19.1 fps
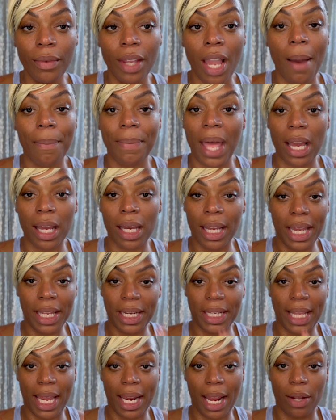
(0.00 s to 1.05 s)
I'm not gonna
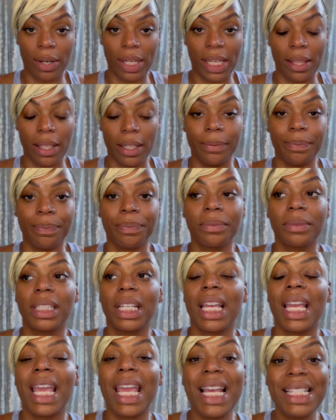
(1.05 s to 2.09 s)
edit that out either.
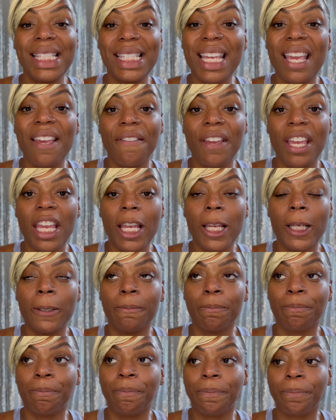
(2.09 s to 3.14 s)
It's
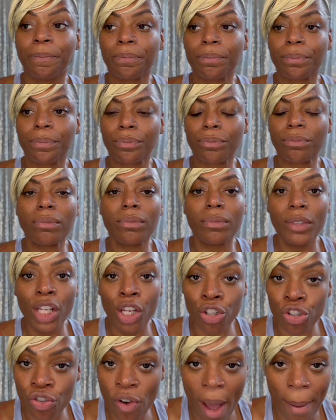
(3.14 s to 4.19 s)
giving
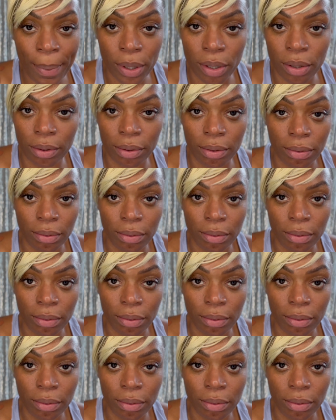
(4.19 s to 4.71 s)
tropical.